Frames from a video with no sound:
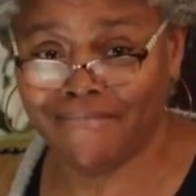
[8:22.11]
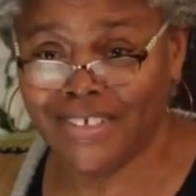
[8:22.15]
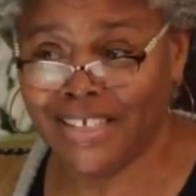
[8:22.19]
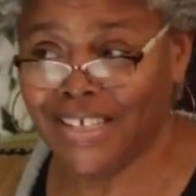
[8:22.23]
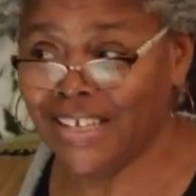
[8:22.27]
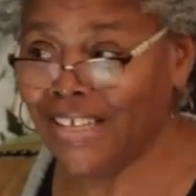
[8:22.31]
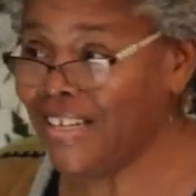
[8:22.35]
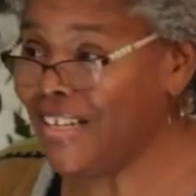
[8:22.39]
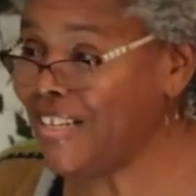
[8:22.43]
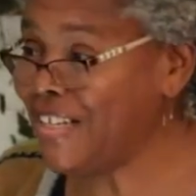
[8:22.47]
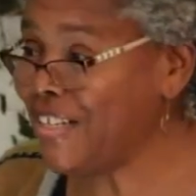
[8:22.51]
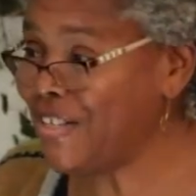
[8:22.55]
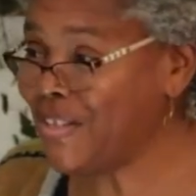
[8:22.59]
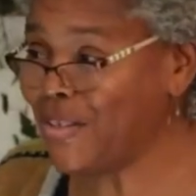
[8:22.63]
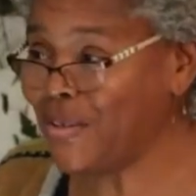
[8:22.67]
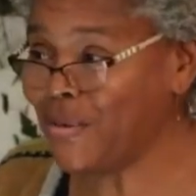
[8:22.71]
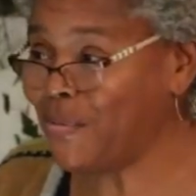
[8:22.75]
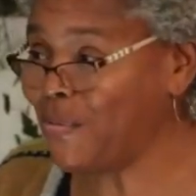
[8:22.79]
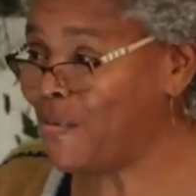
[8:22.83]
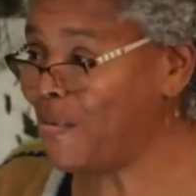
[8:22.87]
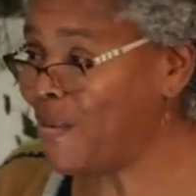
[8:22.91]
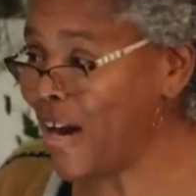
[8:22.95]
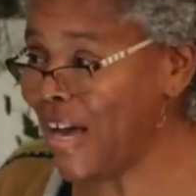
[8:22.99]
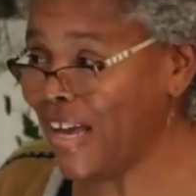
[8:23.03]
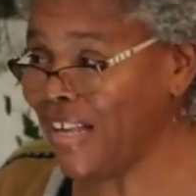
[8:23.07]
it is the
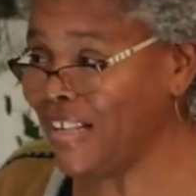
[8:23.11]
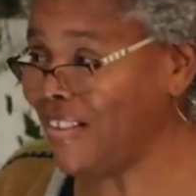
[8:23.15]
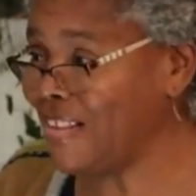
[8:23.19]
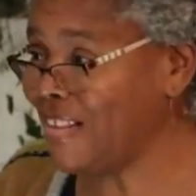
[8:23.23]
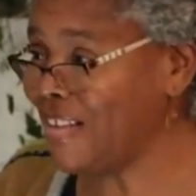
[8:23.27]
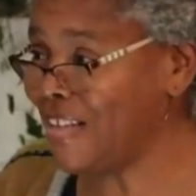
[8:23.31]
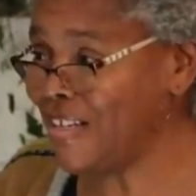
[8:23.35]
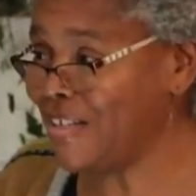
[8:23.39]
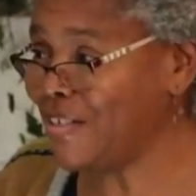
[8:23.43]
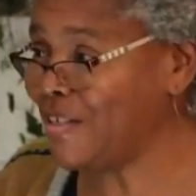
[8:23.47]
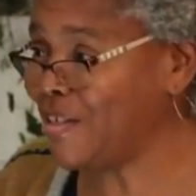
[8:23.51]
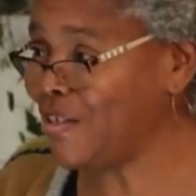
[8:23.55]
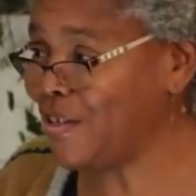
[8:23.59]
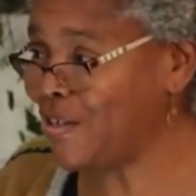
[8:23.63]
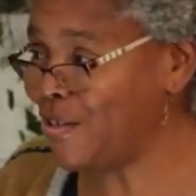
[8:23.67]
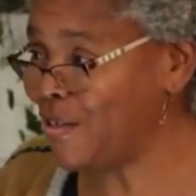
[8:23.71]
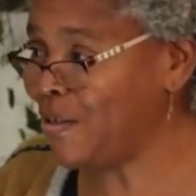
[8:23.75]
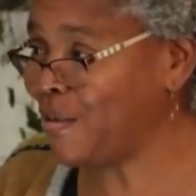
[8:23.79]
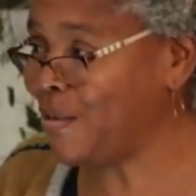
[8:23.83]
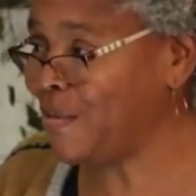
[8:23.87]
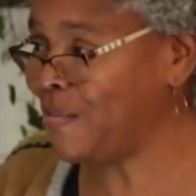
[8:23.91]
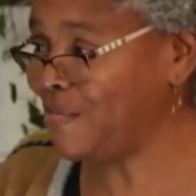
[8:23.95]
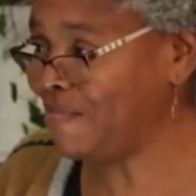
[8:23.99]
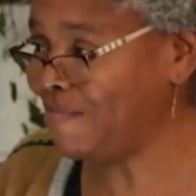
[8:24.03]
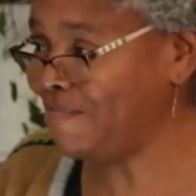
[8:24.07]
right thing to
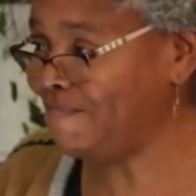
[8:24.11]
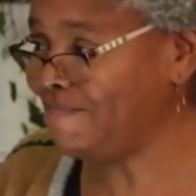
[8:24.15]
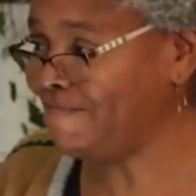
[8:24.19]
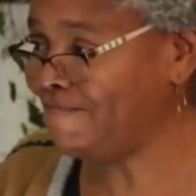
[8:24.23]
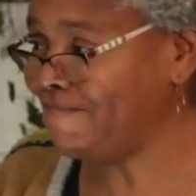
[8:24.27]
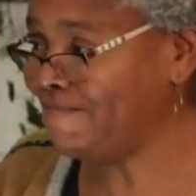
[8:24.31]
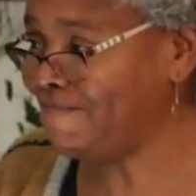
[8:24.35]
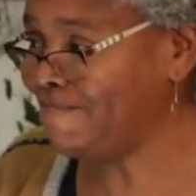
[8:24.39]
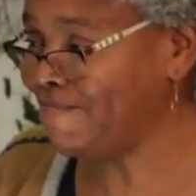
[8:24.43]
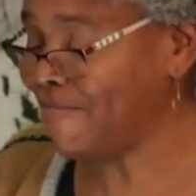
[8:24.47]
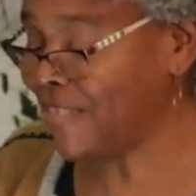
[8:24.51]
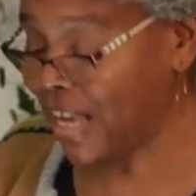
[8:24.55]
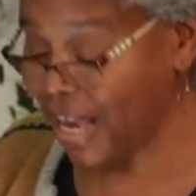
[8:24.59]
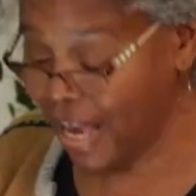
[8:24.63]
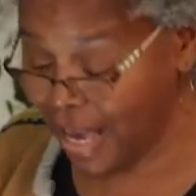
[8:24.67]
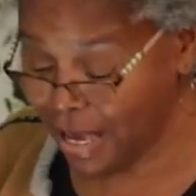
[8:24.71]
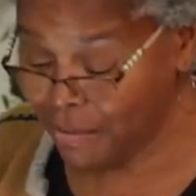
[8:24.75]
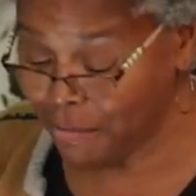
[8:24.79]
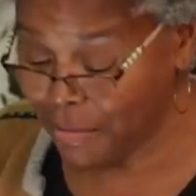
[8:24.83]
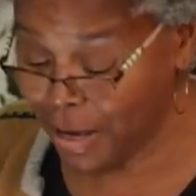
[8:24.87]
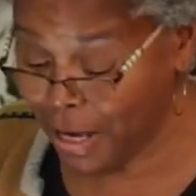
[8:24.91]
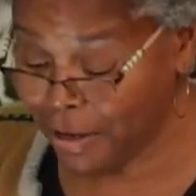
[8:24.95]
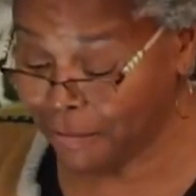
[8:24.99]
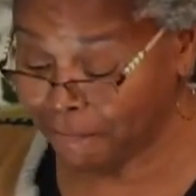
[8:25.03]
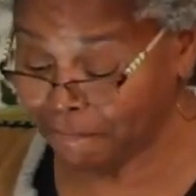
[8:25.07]
do.
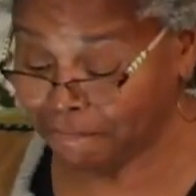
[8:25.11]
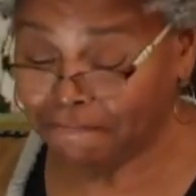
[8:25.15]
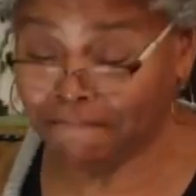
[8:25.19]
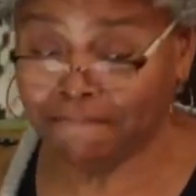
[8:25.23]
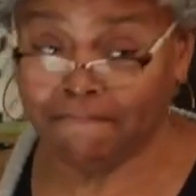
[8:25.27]
Amen.